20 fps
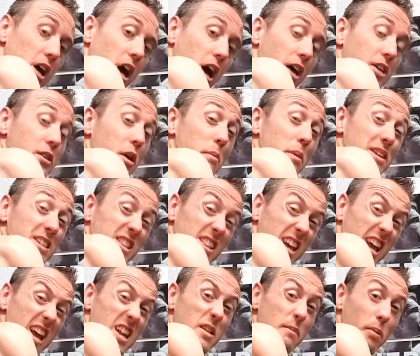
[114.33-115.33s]
And so
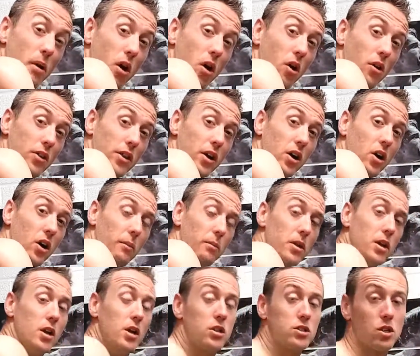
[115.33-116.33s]
basically the inner part of the arm.
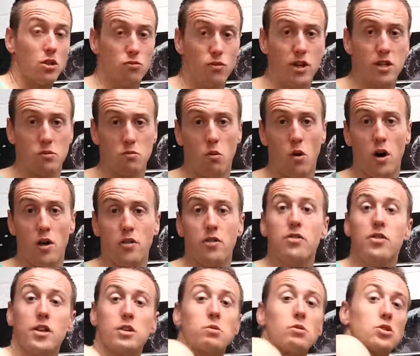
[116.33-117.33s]
So the reason why
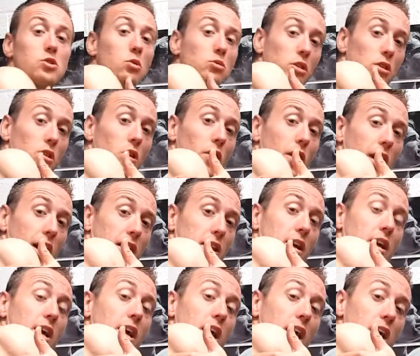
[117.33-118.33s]
this one's called the long
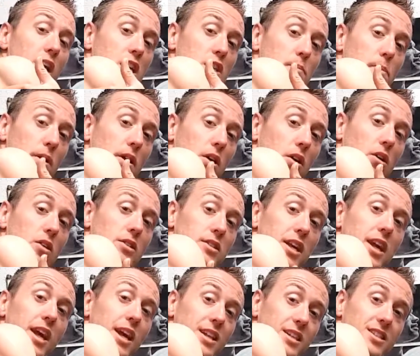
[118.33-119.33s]
head is because
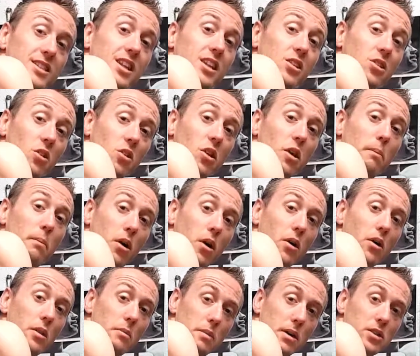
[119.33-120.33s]
it's the longer
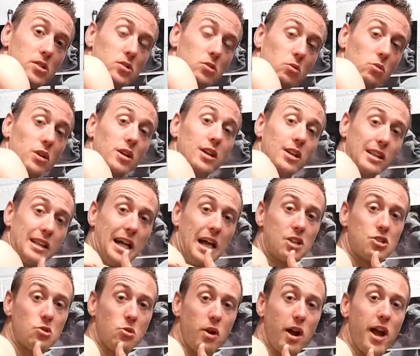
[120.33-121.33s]
part of the muscle.
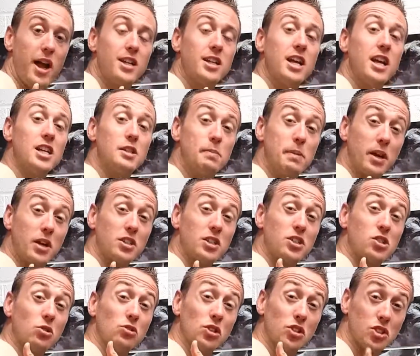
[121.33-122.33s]
Lateral head is because
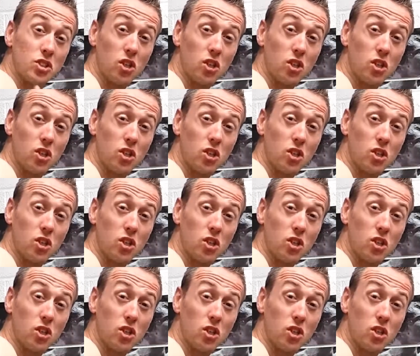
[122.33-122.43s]
it's on the